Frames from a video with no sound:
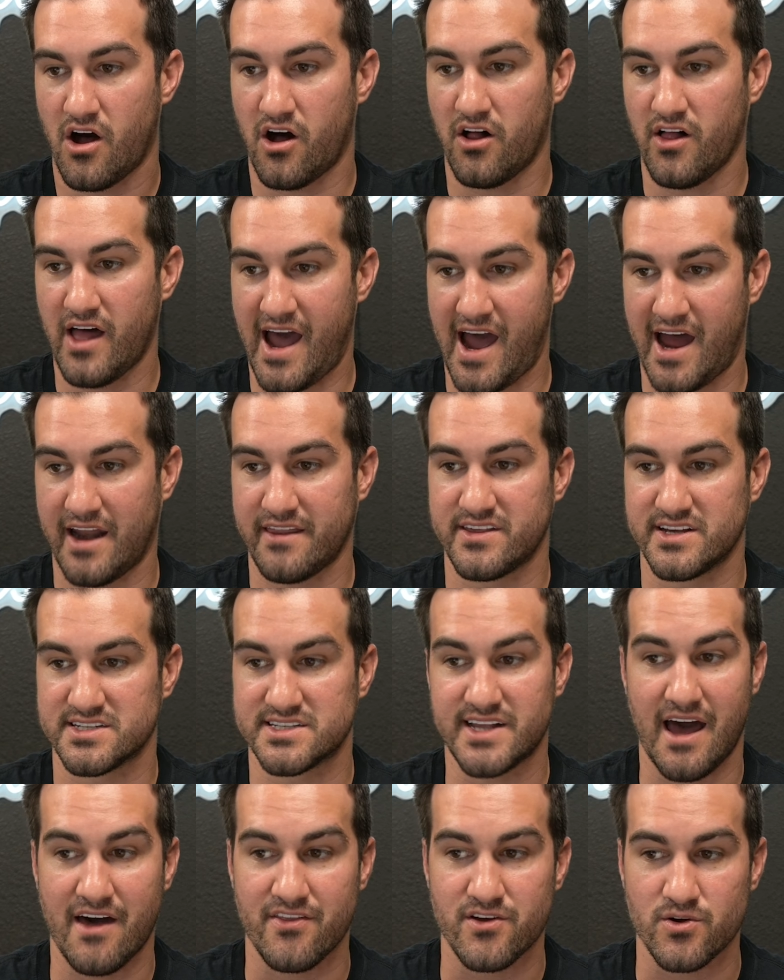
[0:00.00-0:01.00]
I'll add this
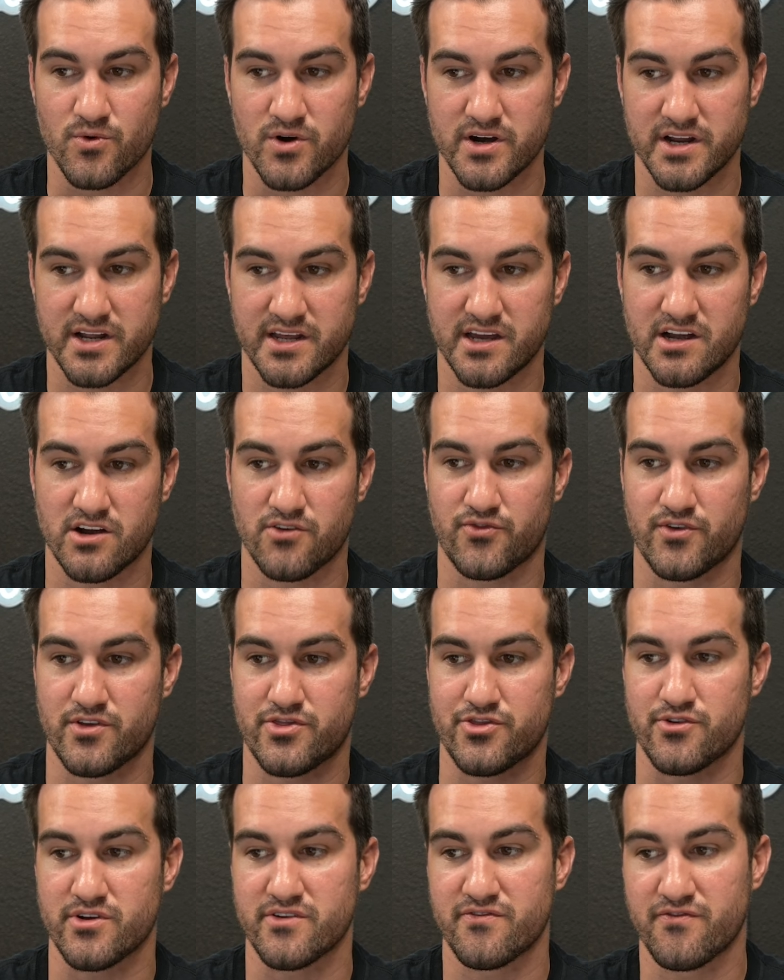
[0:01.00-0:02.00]
other one in here for
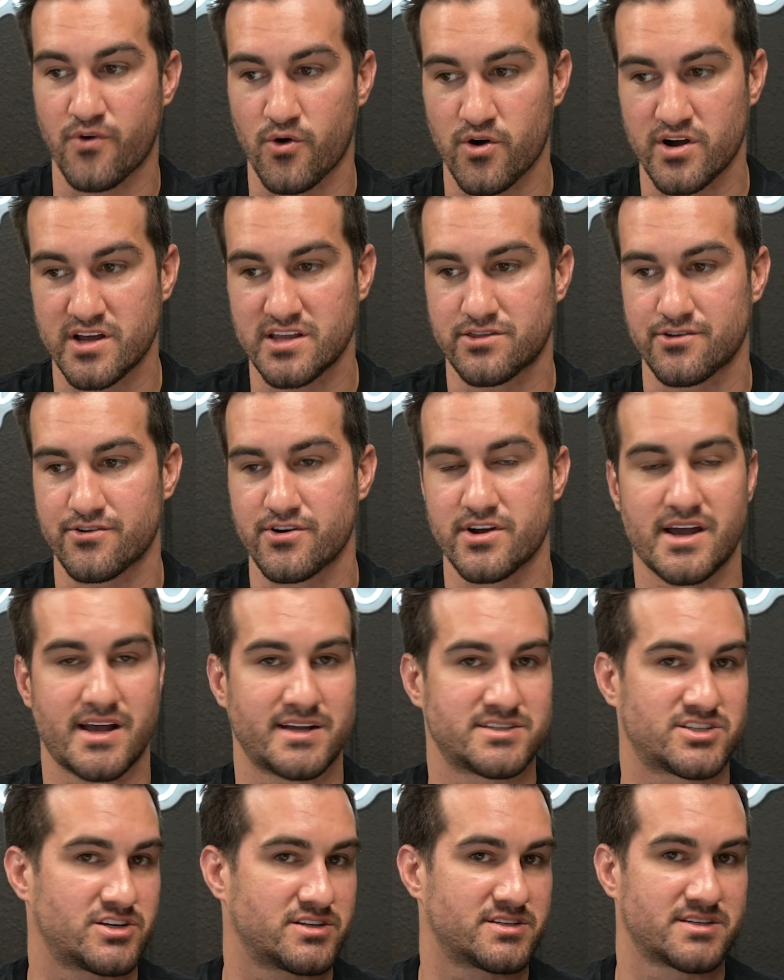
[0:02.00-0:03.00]
$343
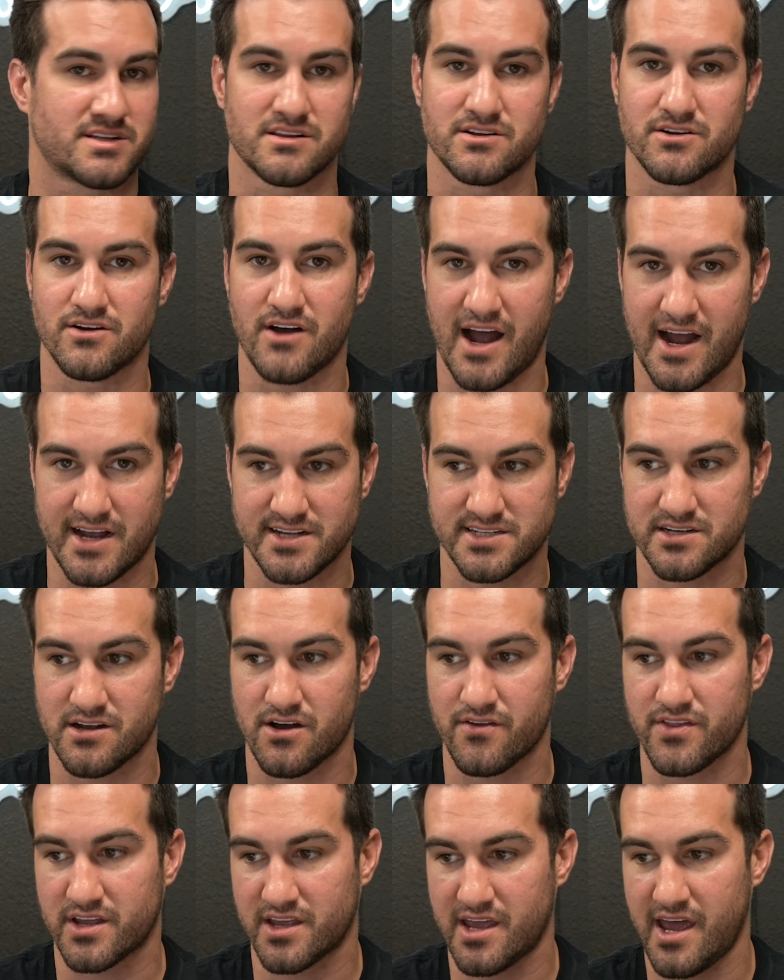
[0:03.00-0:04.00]
as just a little icing
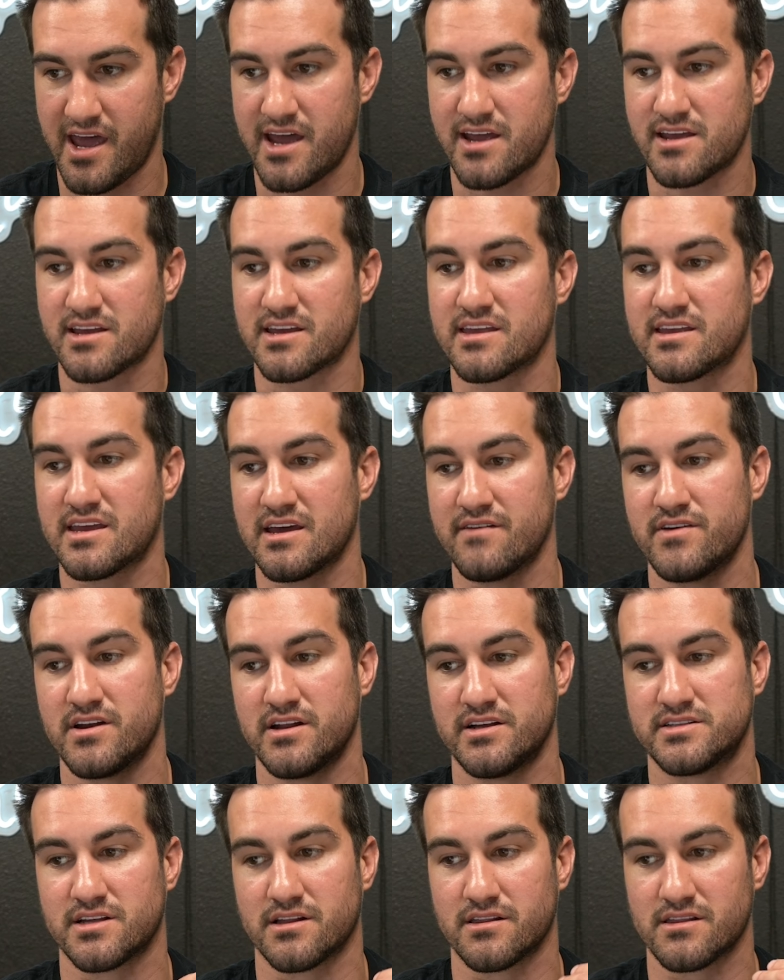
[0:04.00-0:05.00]
on the cake, given
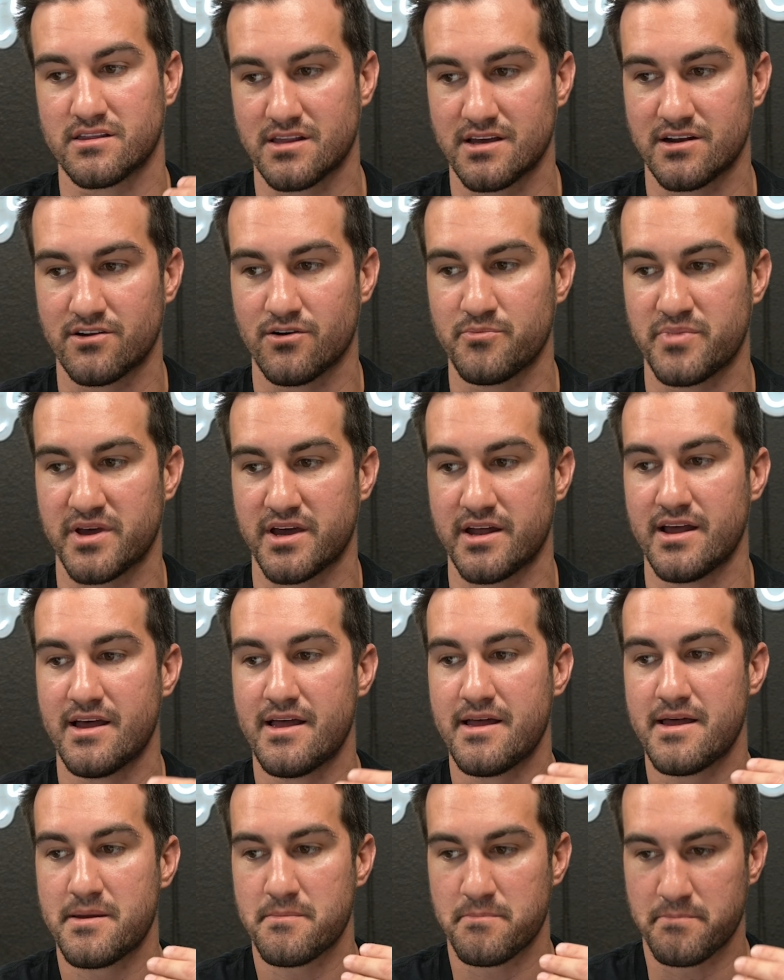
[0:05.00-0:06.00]
it's a little bit
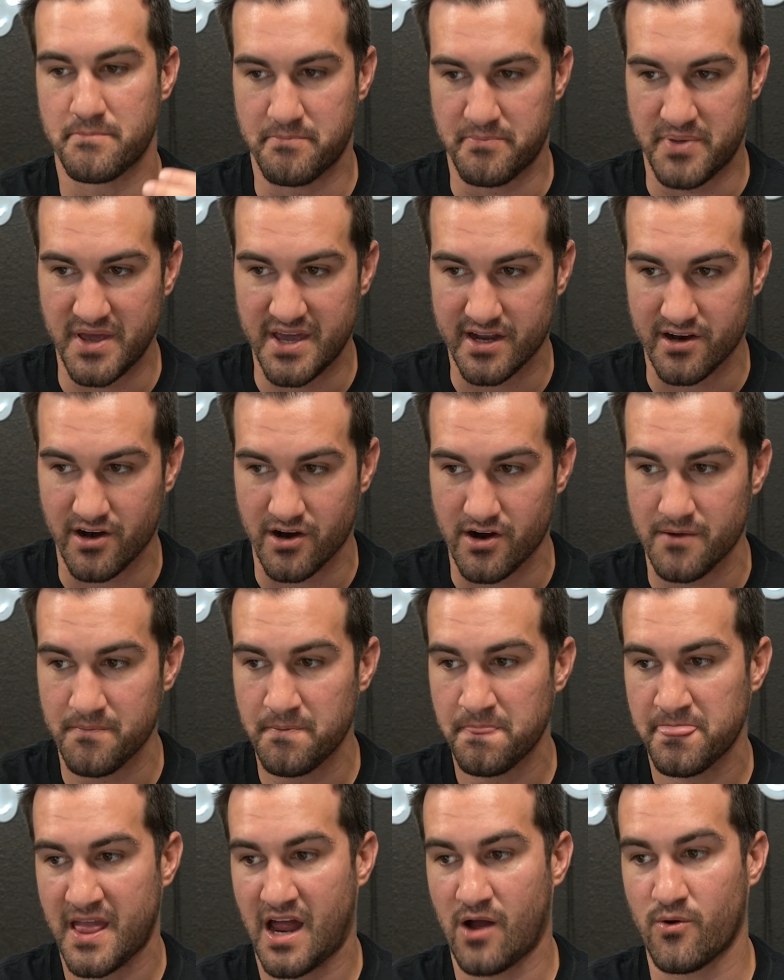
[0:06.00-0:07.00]
bigger.
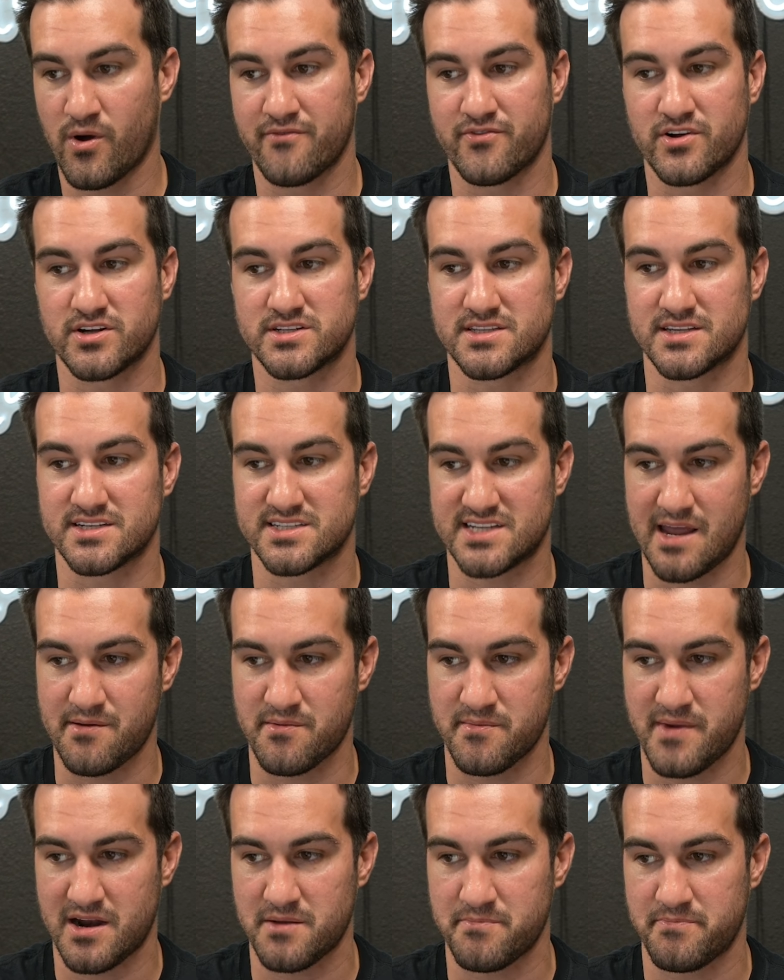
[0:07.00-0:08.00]
However, it's the same
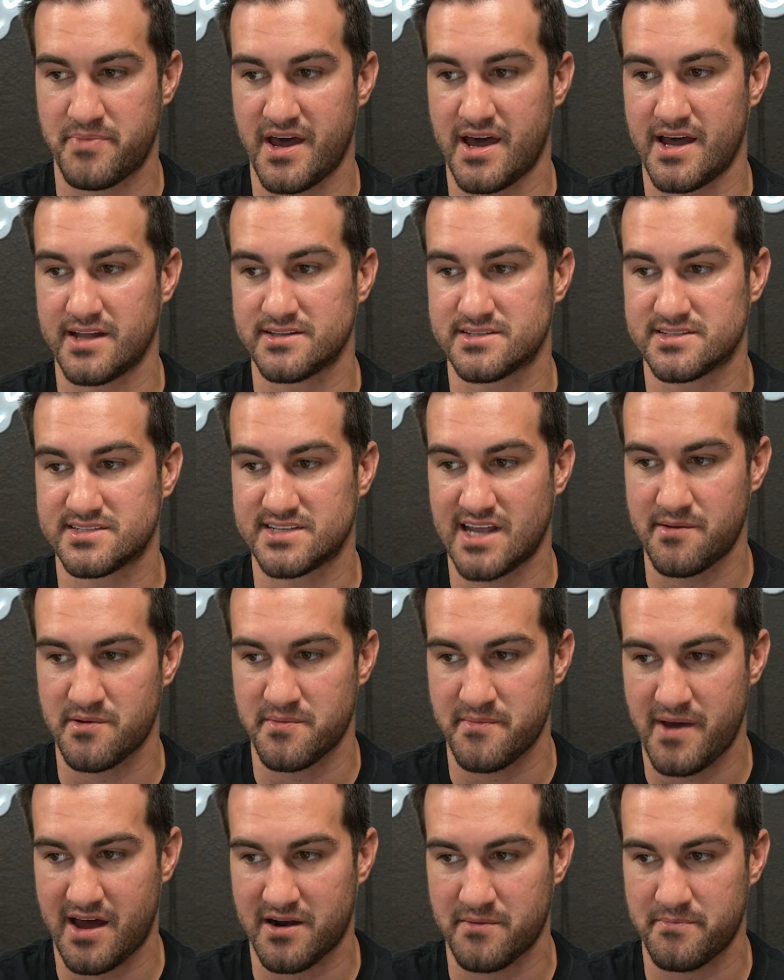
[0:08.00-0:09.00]
amount of beds, same
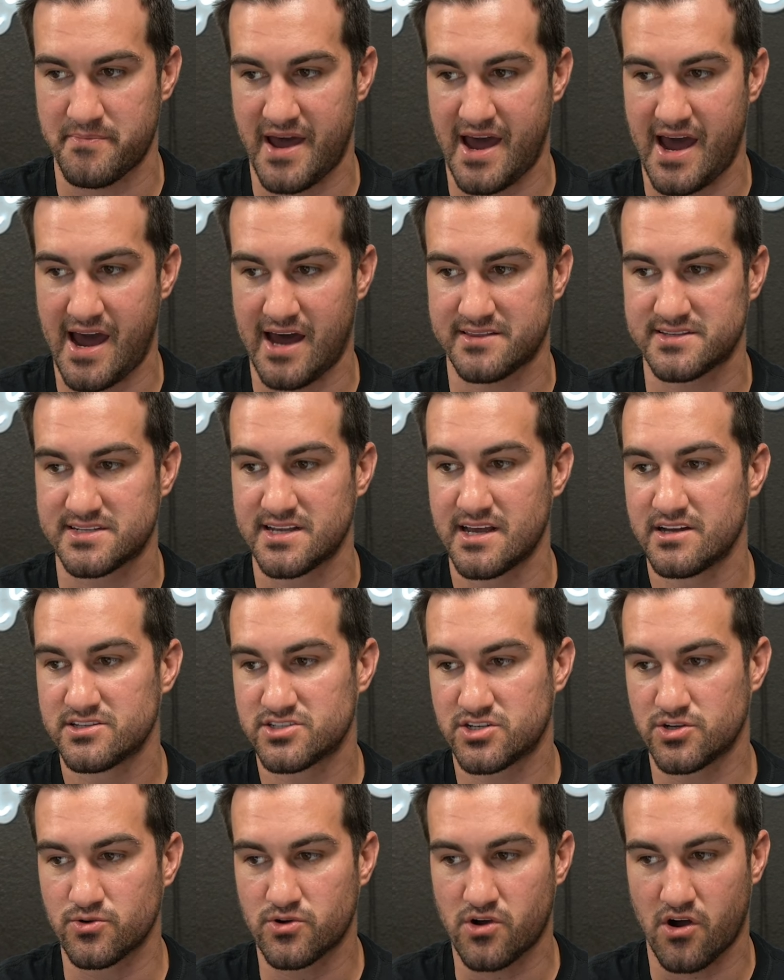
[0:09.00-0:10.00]
amount of baths,
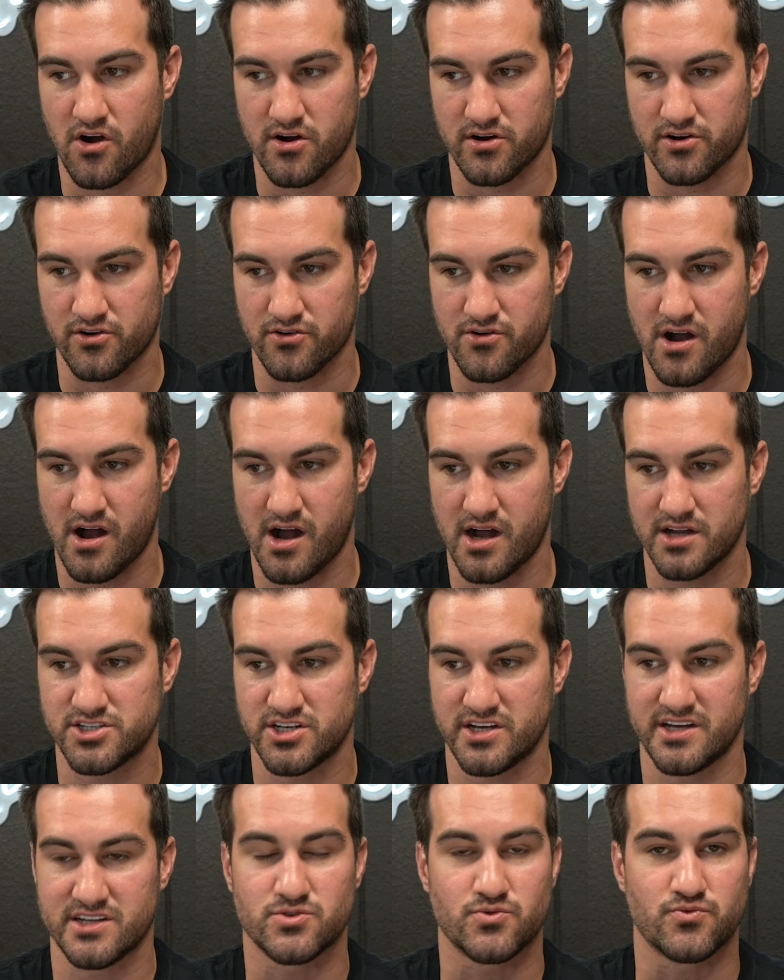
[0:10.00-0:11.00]
2-car garage.
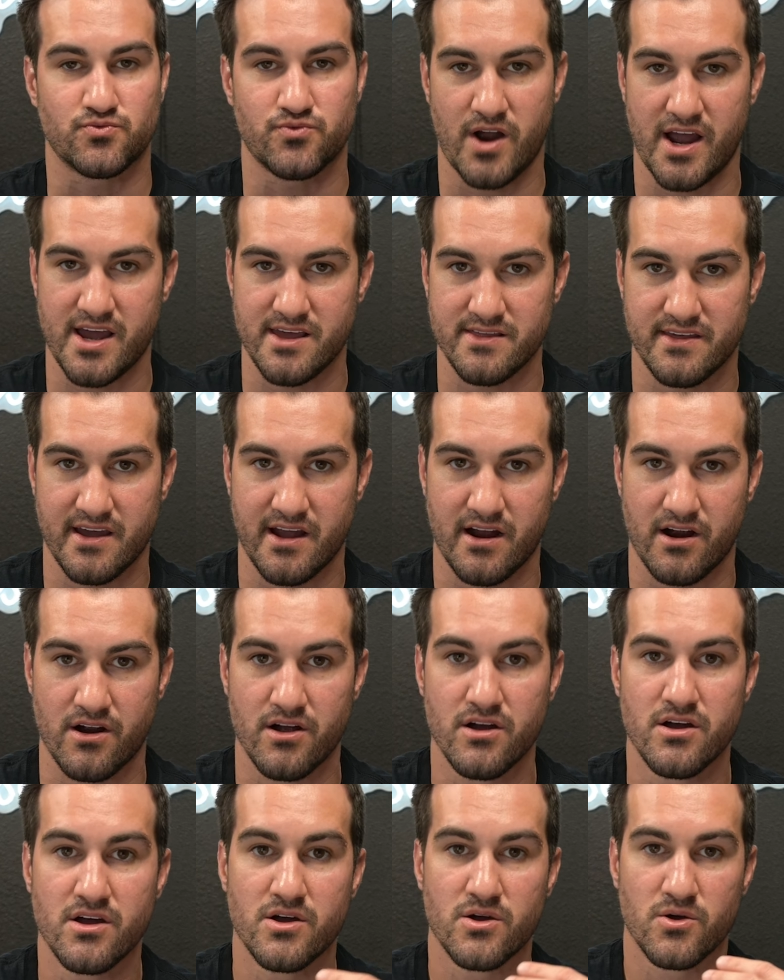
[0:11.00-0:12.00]
It's right there
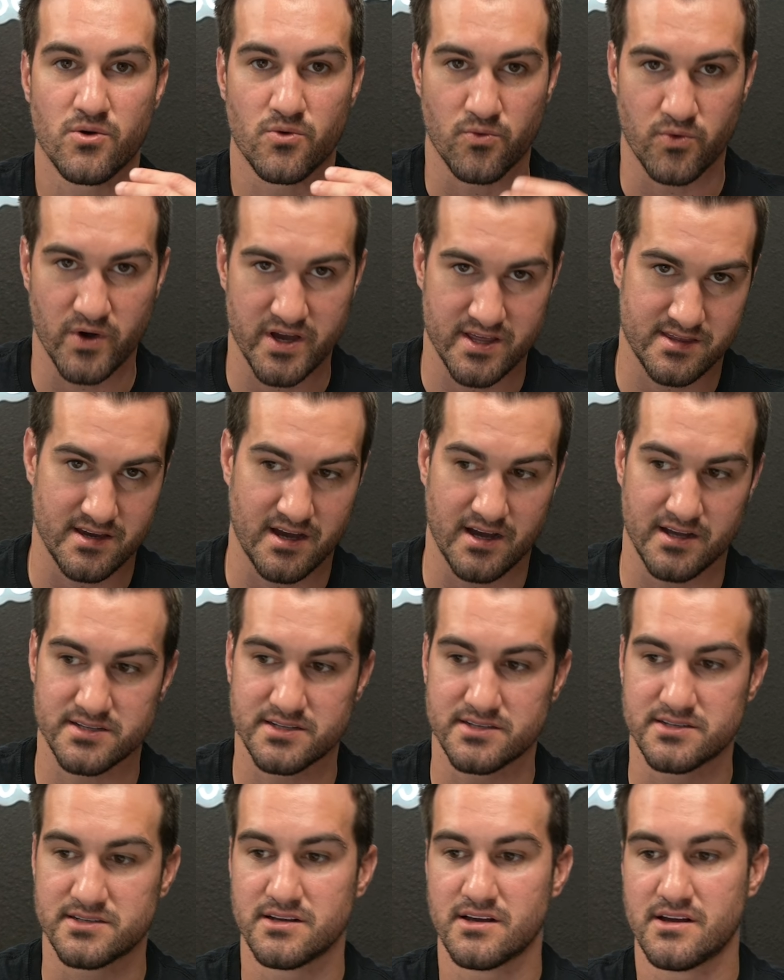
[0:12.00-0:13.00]
with
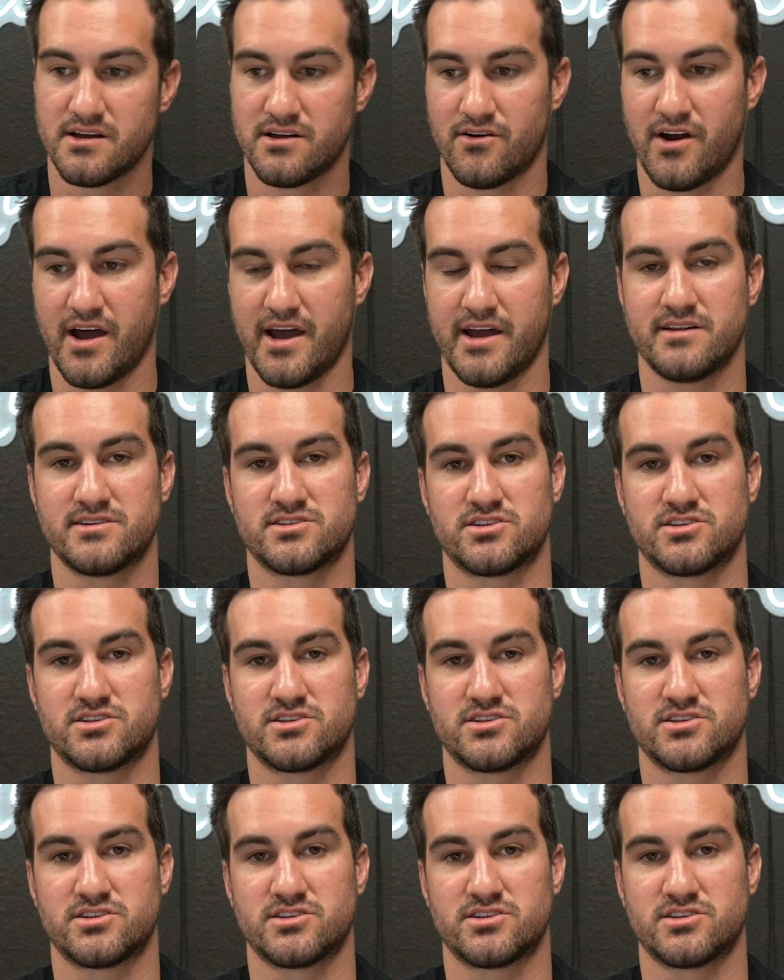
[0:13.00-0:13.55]
us. Right?